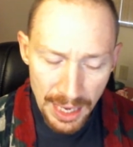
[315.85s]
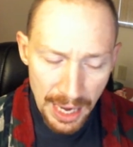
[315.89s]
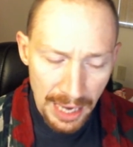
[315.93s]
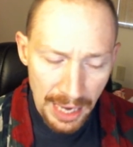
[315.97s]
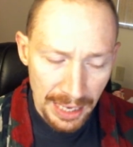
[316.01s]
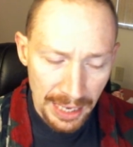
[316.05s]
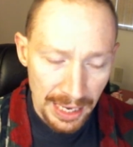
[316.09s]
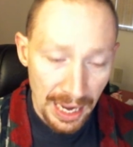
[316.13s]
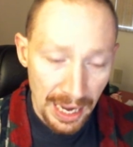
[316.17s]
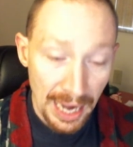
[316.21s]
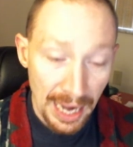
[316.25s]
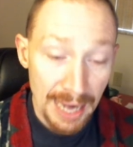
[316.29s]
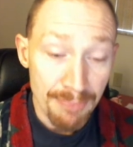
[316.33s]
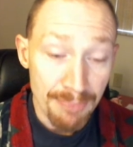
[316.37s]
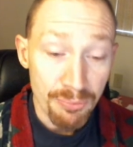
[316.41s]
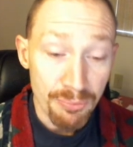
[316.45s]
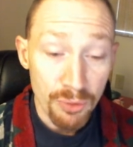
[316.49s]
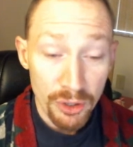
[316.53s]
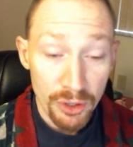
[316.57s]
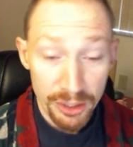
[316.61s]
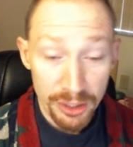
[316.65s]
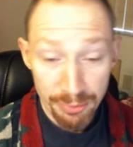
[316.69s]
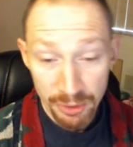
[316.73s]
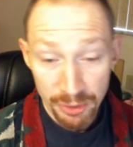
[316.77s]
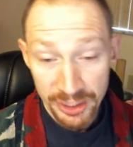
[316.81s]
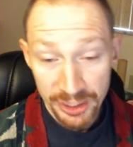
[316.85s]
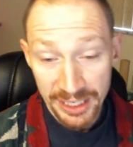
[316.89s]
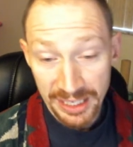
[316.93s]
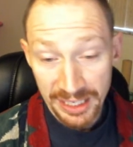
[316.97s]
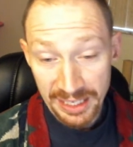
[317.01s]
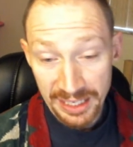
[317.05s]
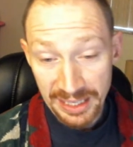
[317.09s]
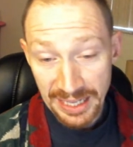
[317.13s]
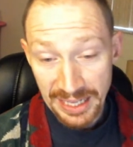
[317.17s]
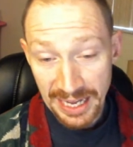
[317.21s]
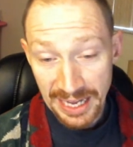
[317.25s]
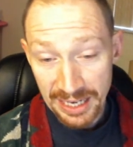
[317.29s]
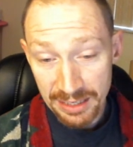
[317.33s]
I, I'm going to
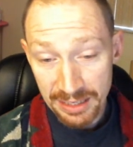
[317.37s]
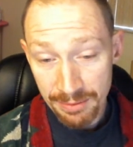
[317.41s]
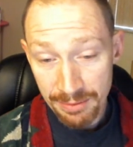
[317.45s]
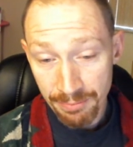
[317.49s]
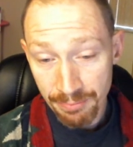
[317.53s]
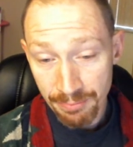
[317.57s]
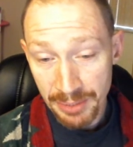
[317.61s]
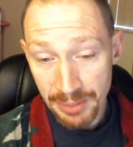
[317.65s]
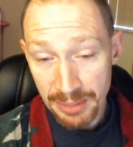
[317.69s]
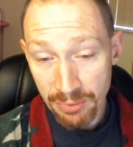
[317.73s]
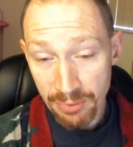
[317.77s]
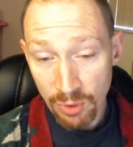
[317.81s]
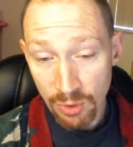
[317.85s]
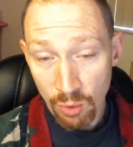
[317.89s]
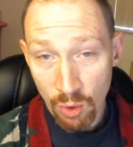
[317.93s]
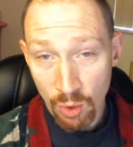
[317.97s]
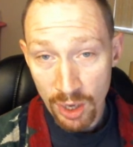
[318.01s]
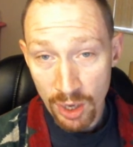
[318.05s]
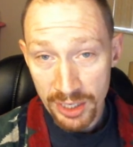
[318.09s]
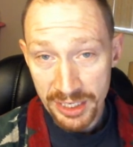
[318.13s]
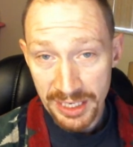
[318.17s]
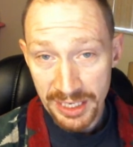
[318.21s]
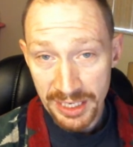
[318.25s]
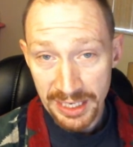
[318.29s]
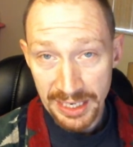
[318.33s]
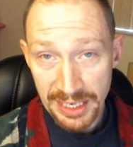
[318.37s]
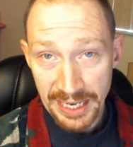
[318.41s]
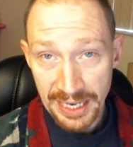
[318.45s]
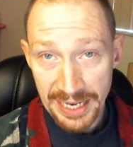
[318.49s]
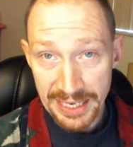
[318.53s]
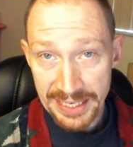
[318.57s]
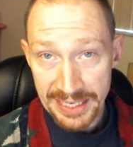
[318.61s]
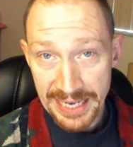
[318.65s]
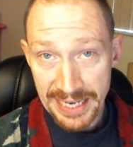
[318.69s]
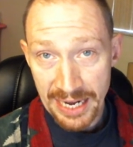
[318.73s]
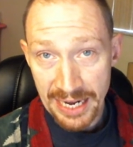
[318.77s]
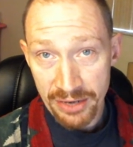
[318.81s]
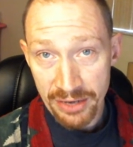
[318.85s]
predict that people wanting
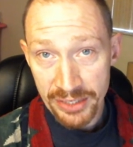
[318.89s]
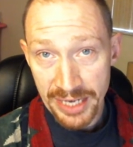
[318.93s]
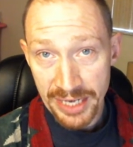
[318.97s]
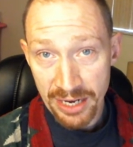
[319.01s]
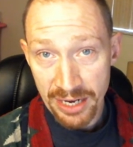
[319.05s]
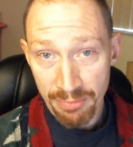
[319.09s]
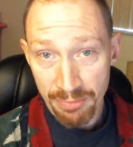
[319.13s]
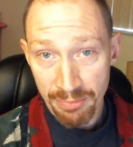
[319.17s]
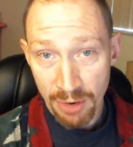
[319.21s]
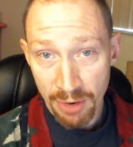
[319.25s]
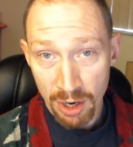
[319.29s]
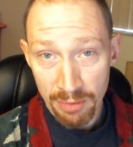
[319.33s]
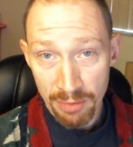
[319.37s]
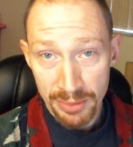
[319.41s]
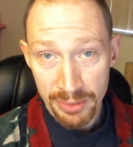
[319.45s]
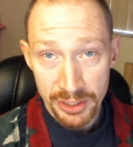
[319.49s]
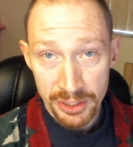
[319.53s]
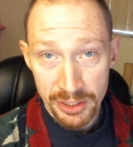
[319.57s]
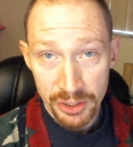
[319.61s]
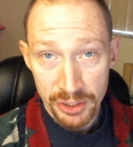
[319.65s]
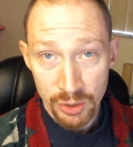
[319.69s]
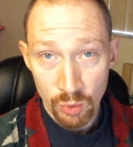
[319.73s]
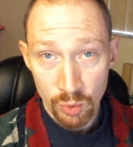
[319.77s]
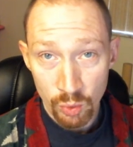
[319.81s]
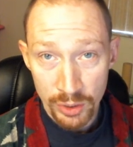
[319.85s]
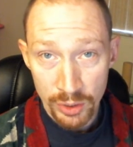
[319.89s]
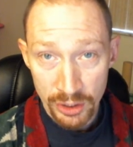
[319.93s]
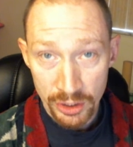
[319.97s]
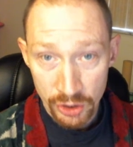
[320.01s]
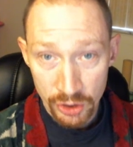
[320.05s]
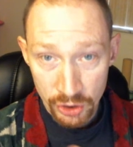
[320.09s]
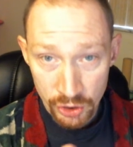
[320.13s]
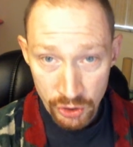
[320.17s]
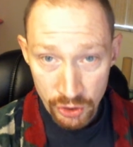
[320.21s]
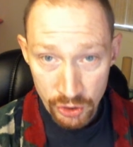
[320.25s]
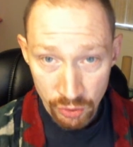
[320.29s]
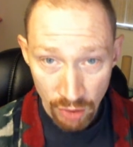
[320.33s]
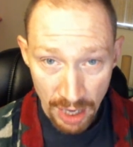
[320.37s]
a downtown apartment will
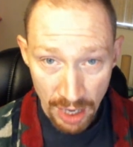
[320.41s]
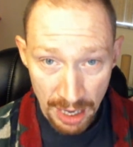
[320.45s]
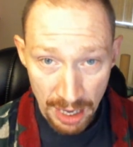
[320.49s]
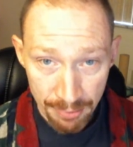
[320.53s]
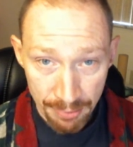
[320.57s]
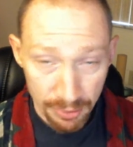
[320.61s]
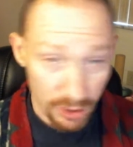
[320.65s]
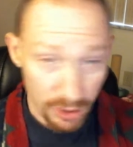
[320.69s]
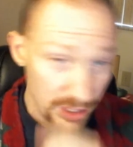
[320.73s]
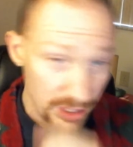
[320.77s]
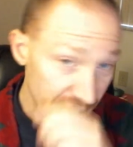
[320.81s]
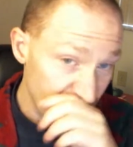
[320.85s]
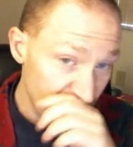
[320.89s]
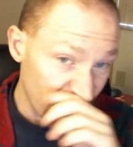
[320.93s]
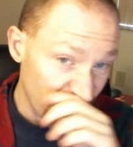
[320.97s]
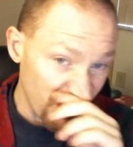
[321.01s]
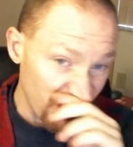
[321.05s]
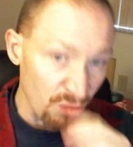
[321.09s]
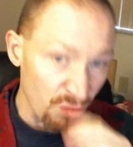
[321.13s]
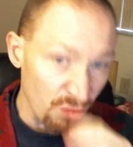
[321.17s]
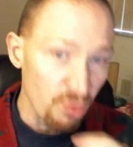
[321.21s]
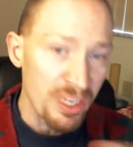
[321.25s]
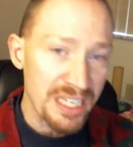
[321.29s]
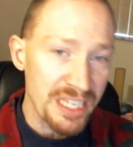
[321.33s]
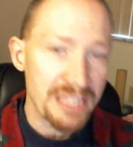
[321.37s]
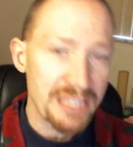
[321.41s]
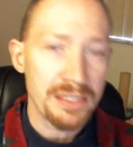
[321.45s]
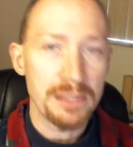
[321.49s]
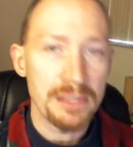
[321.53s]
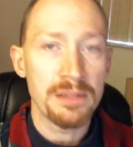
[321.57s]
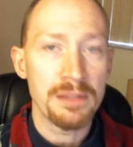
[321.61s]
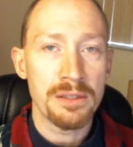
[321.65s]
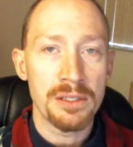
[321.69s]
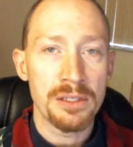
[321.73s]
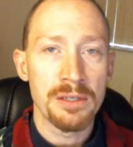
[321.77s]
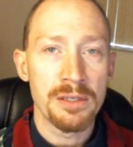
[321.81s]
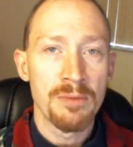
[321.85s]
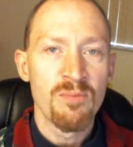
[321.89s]
drop, or at least for the
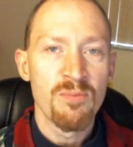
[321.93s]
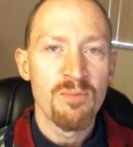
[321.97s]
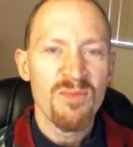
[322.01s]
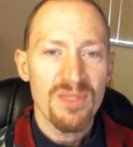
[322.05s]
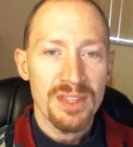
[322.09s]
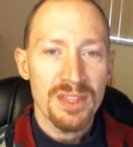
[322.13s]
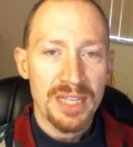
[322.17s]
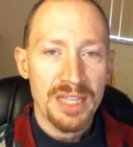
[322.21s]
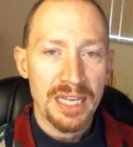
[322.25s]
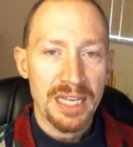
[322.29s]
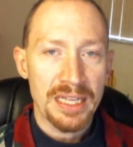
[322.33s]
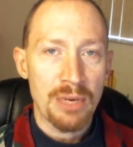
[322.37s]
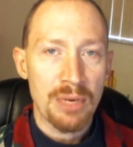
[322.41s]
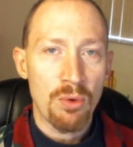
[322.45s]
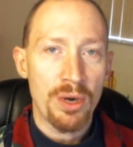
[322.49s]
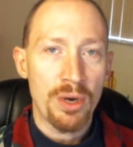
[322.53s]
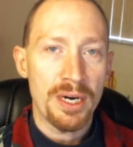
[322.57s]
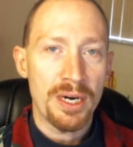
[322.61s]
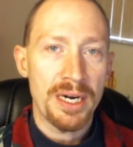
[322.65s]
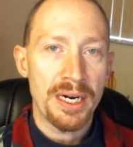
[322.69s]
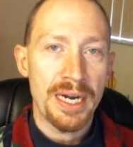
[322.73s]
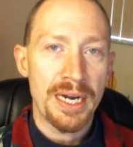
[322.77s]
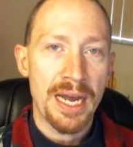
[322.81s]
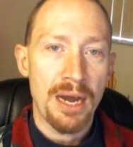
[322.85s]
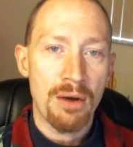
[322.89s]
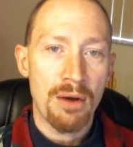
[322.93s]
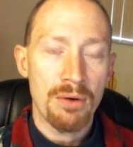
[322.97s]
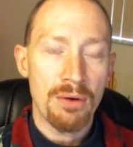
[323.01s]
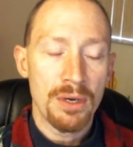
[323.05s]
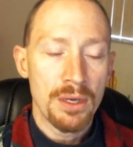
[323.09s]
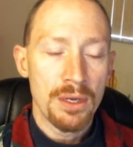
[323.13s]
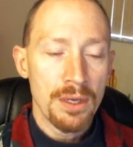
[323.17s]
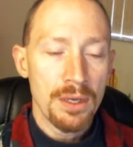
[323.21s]
reasons that they want it now.